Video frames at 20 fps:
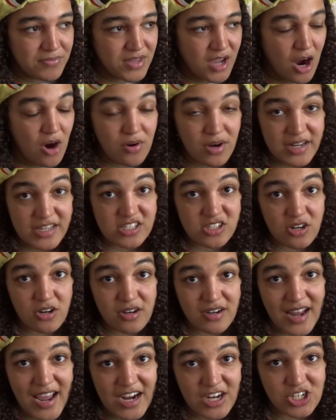only
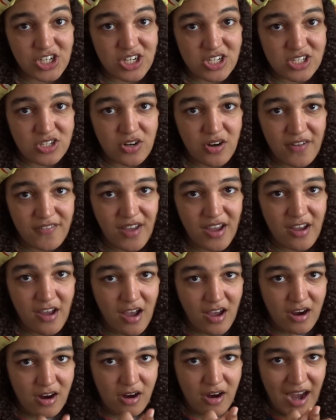certain actions
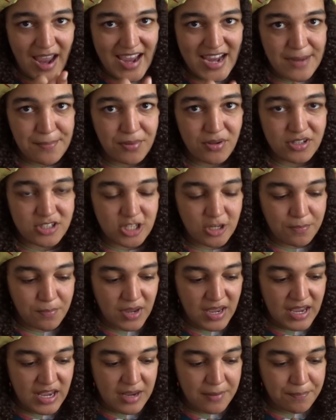are able to
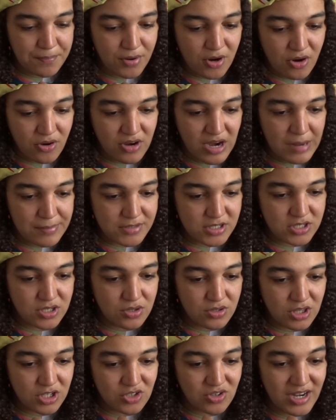be programmed
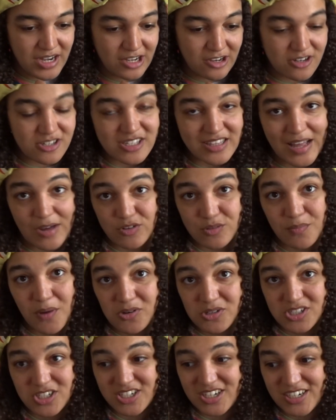to the triggers, and that was
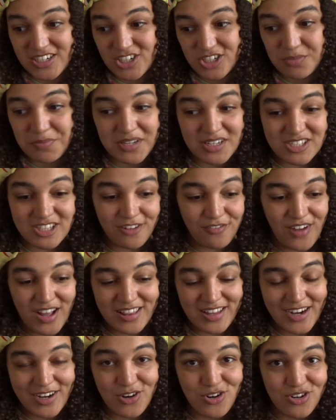mostly just because of the
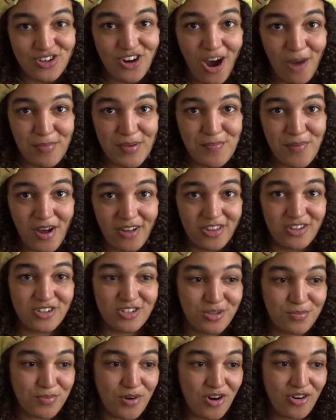fact that I could not be bothered
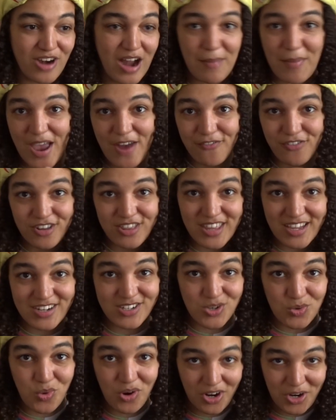to program everything
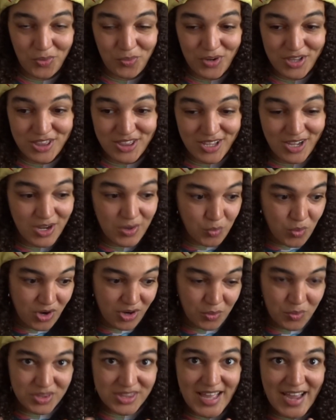to work with
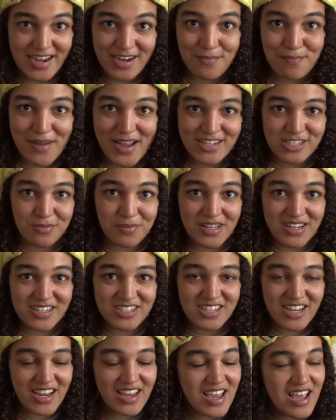that
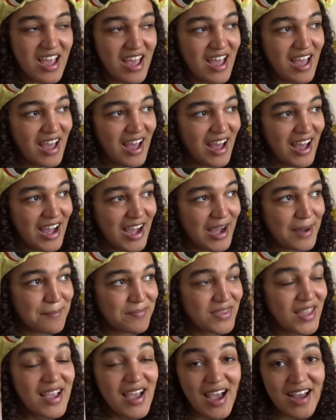compatibility.
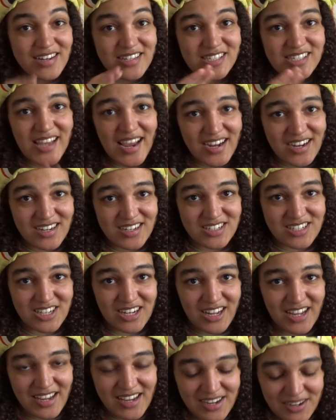And
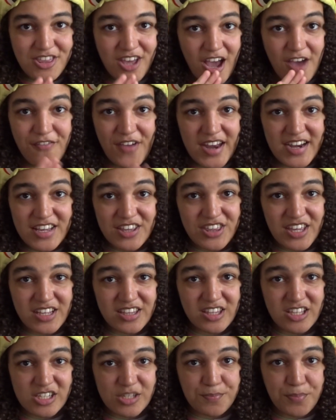secondly, that of
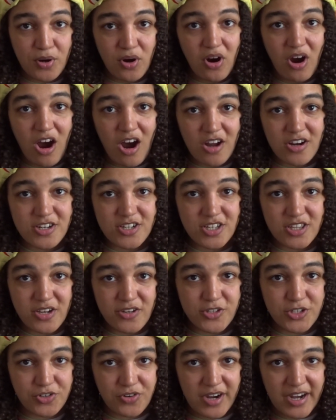anything that's put onto
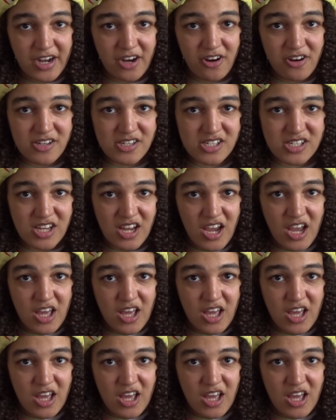those triggers,